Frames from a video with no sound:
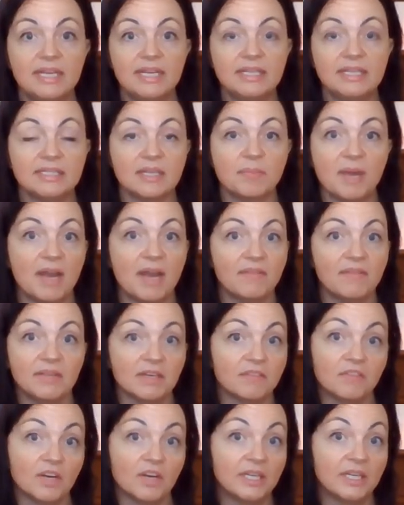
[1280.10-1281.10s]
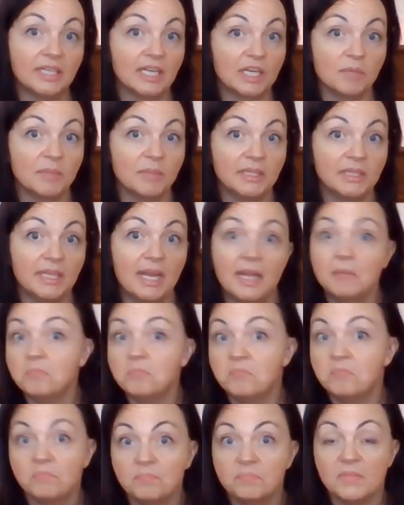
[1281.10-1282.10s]
end up having a friend kick him in the
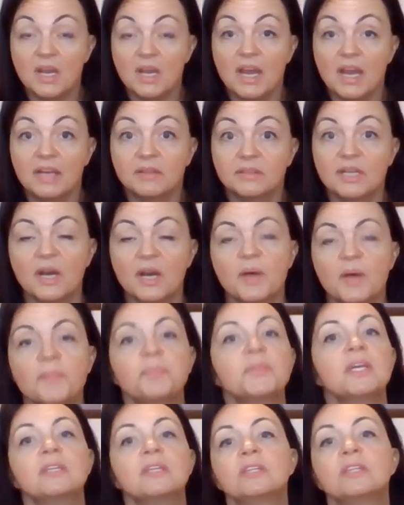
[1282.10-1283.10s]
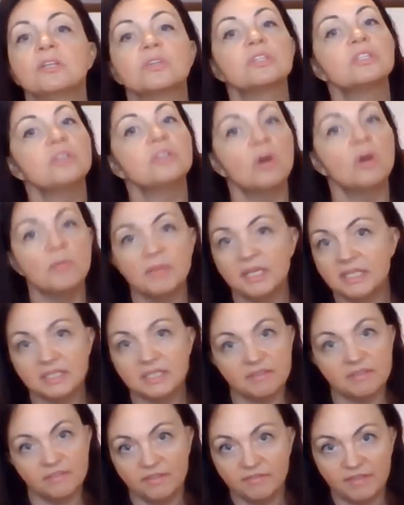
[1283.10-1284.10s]
head. I don't know. There's so many
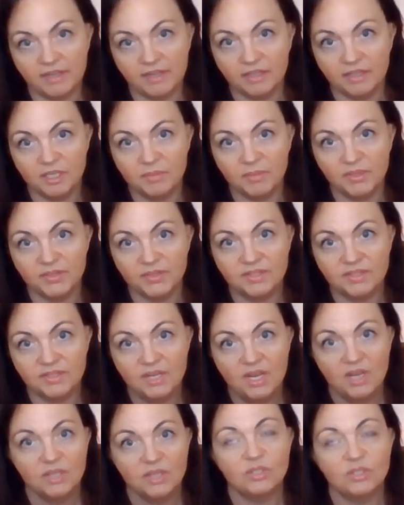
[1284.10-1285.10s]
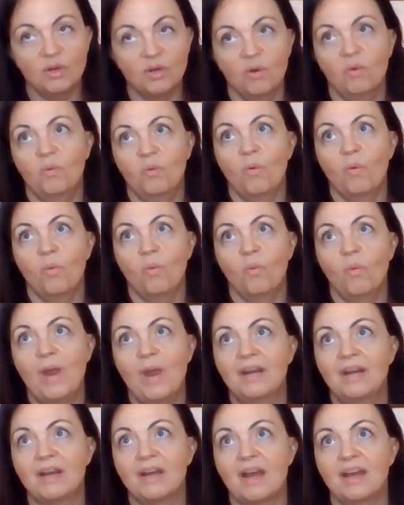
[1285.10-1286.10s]
different variables. So
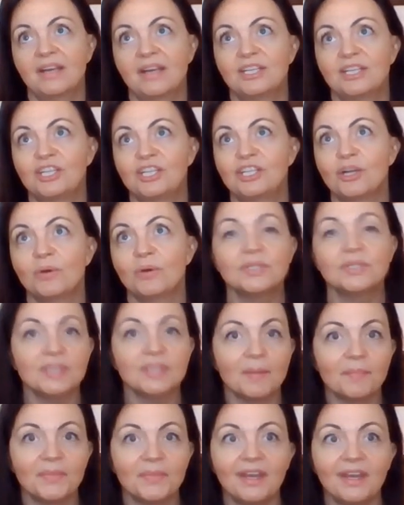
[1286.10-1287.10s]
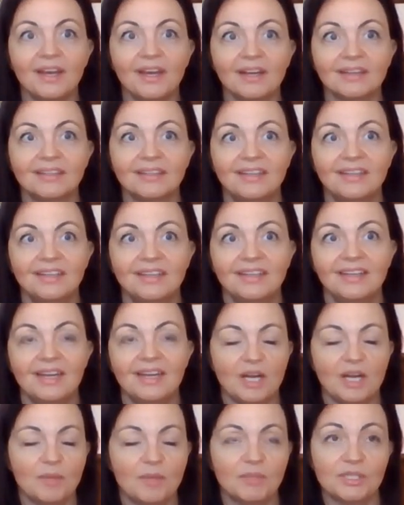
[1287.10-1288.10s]
when I show something,
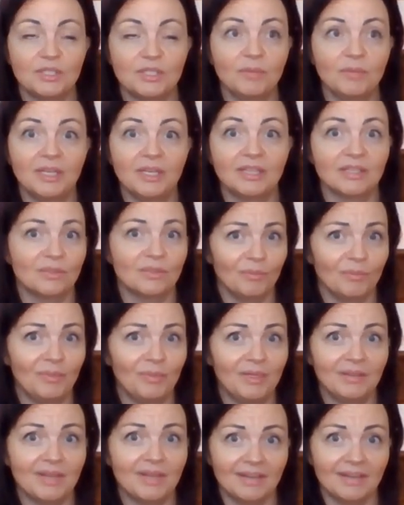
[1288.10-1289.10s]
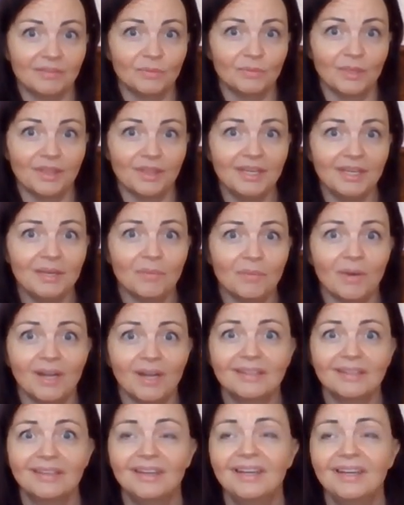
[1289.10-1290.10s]
and I'm assuming this would be kind of with
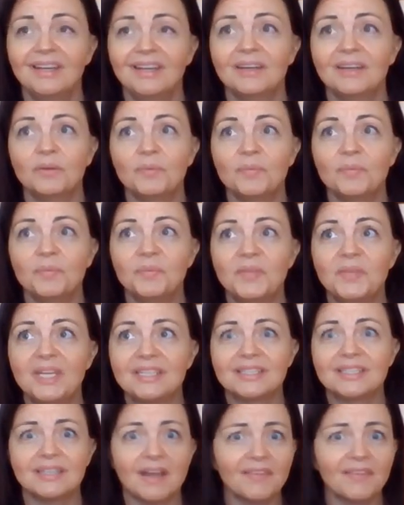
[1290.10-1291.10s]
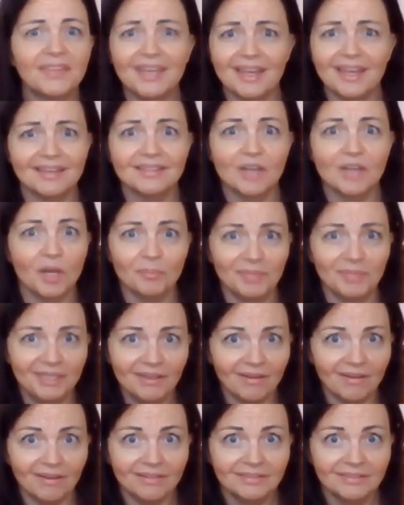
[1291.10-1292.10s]
anyone, it's not the end all be
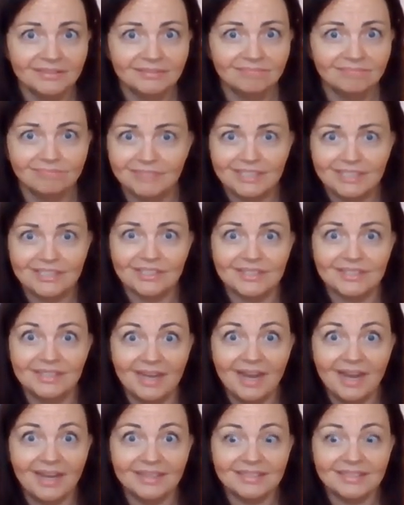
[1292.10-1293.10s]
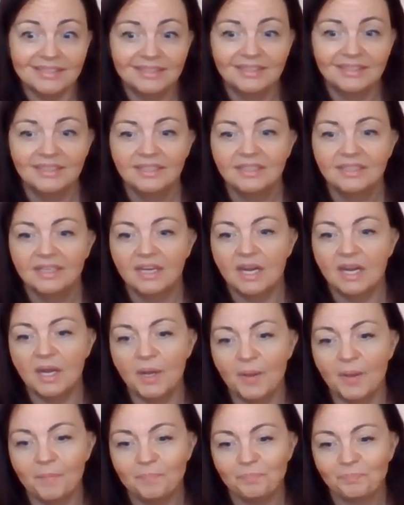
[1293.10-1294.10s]
all. It's just not.
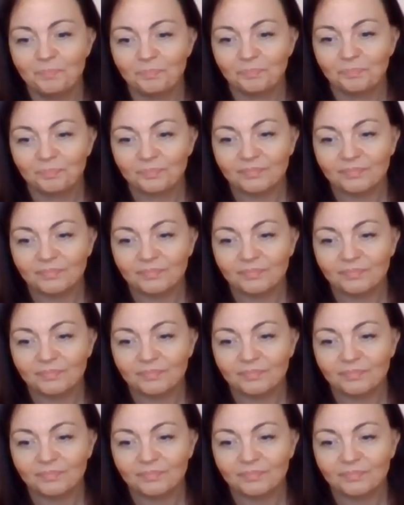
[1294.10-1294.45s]
Um,